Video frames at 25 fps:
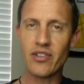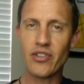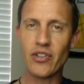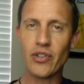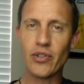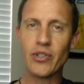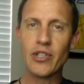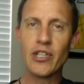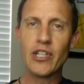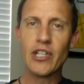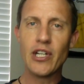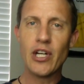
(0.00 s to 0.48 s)

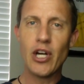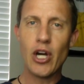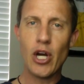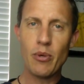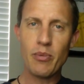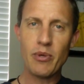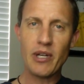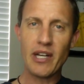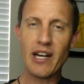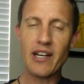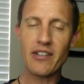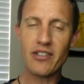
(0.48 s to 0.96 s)
So hope
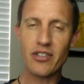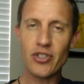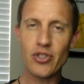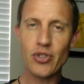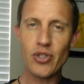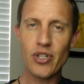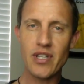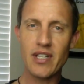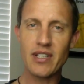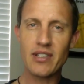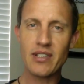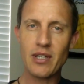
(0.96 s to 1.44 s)
you guys
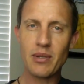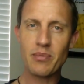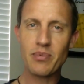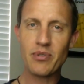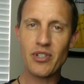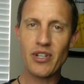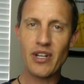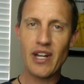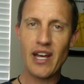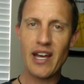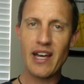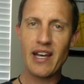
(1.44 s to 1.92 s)
enjoyed the tips
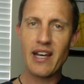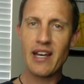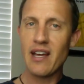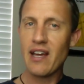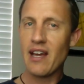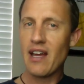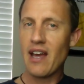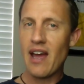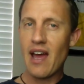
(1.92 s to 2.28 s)
today.